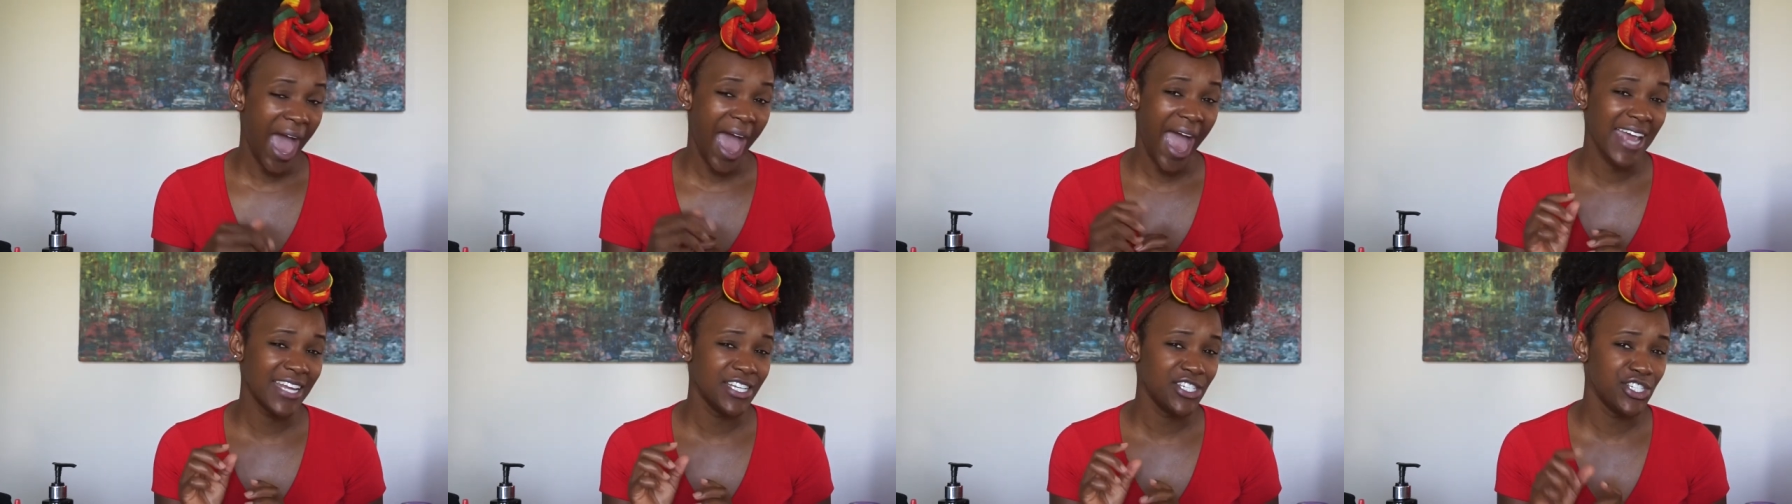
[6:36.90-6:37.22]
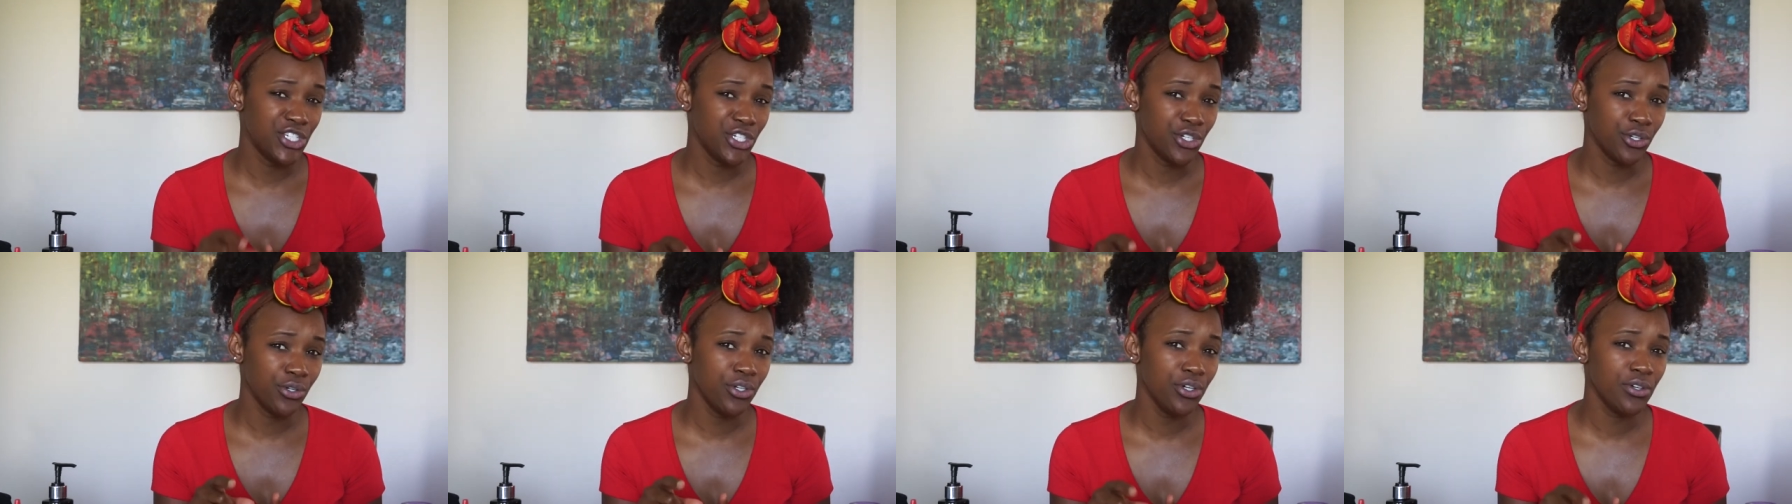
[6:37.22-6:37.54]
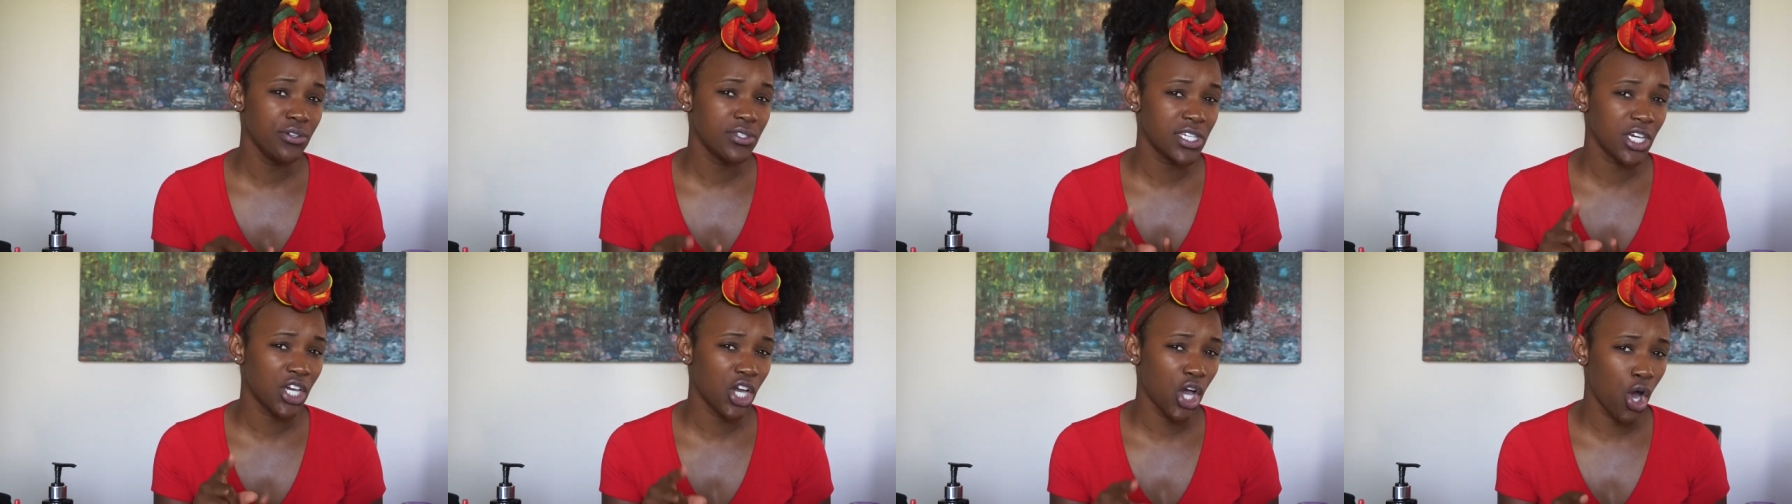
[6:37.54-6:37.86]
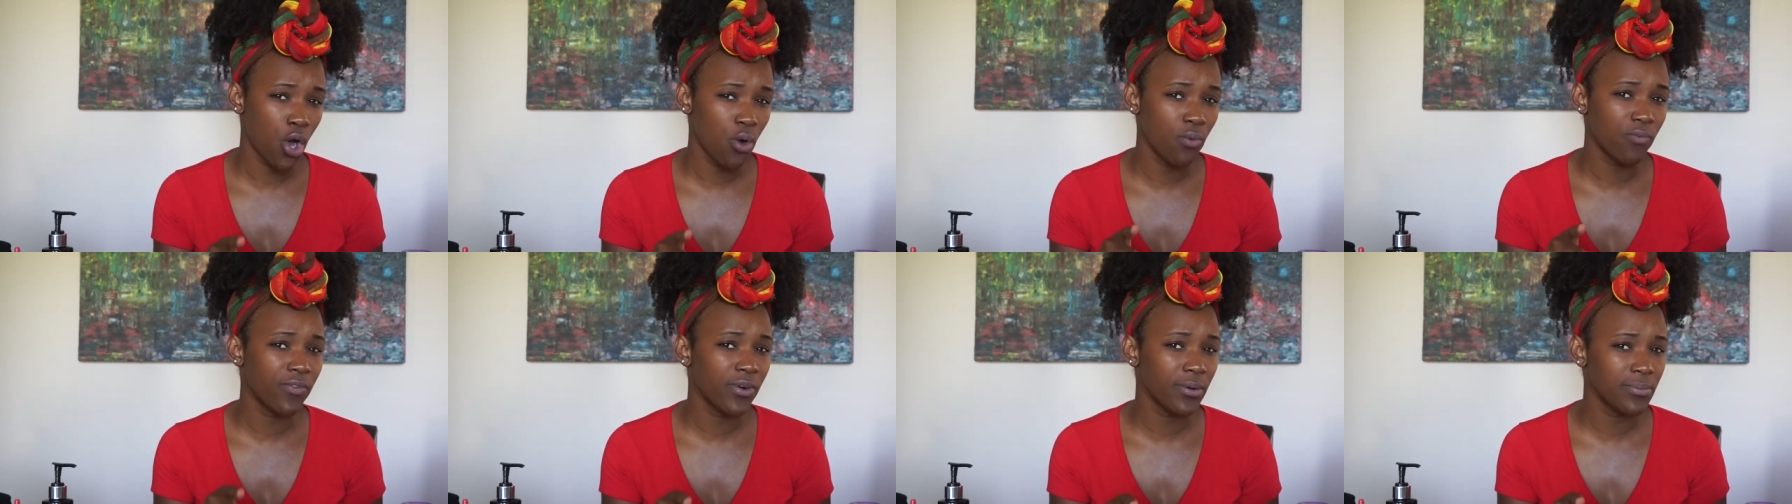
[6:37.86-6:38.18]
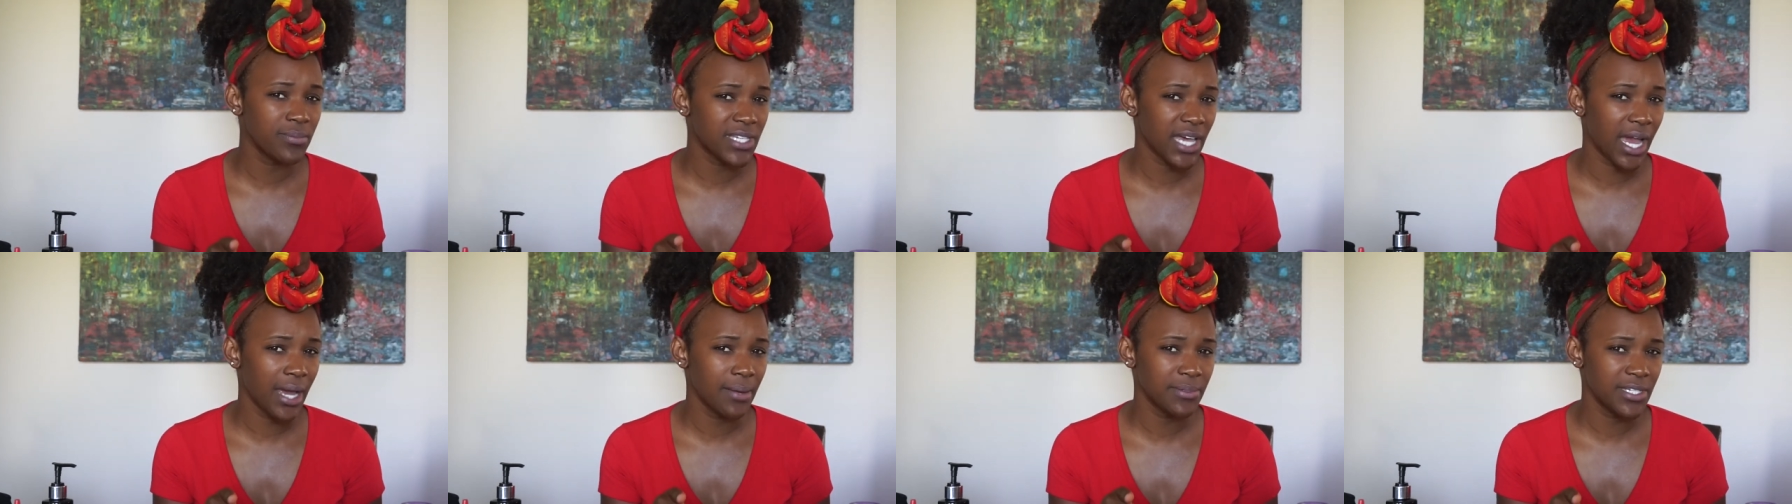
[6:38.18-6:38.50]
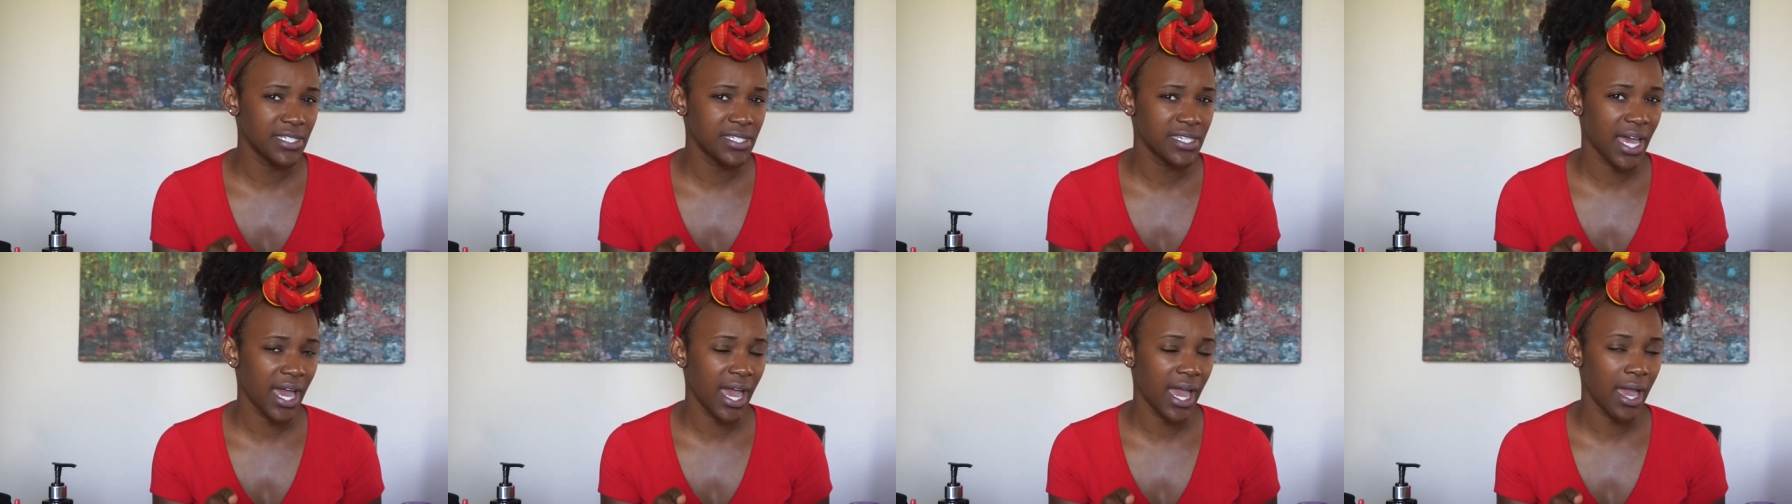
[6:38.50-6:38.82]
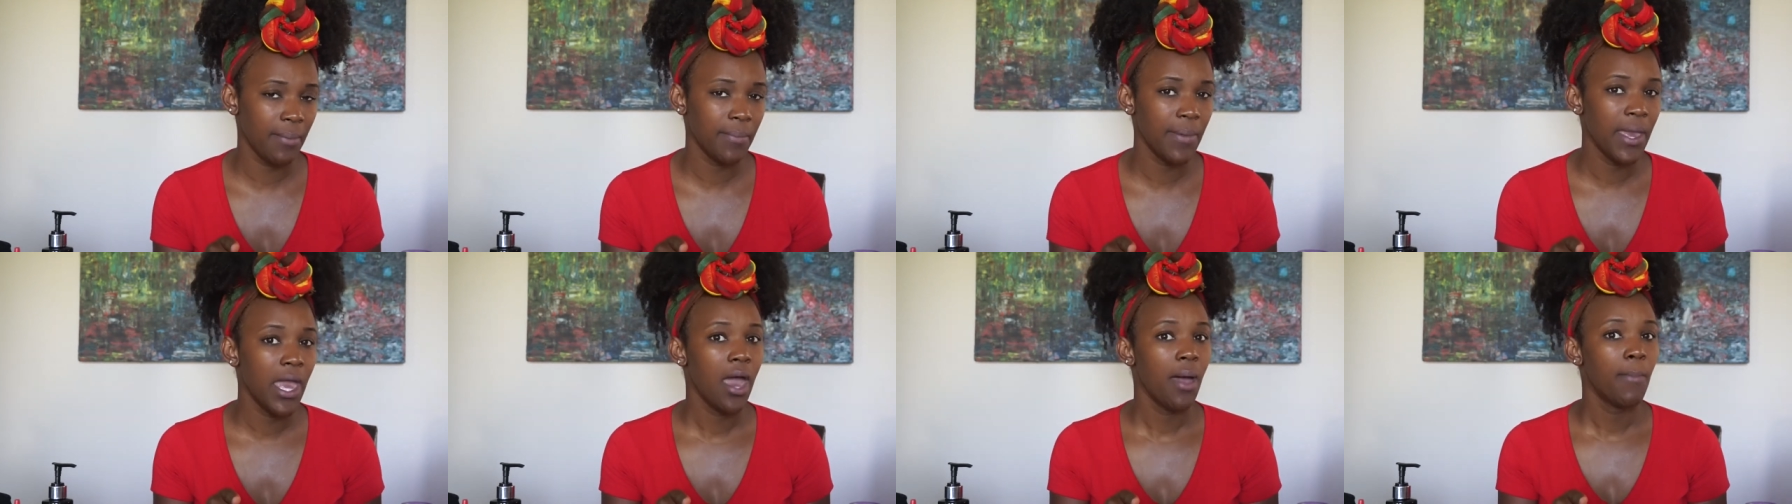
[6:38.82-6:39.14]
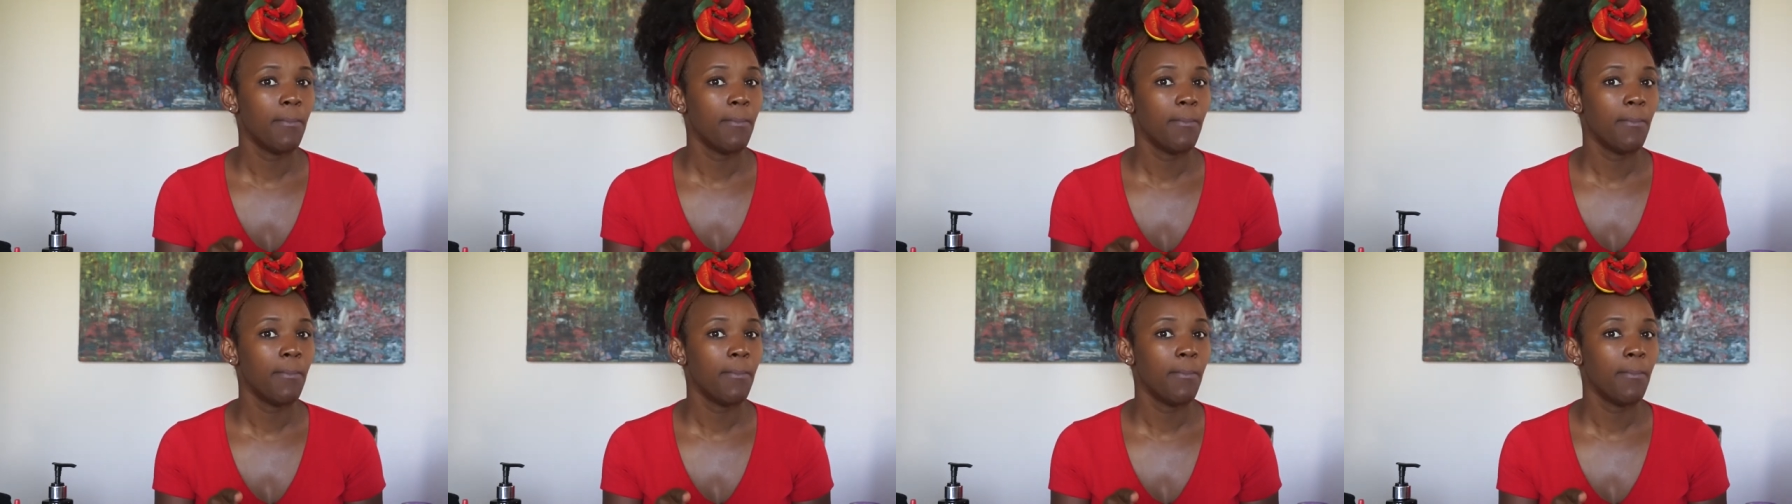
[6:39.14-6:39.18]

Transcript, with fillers: I do use a comb from time to time,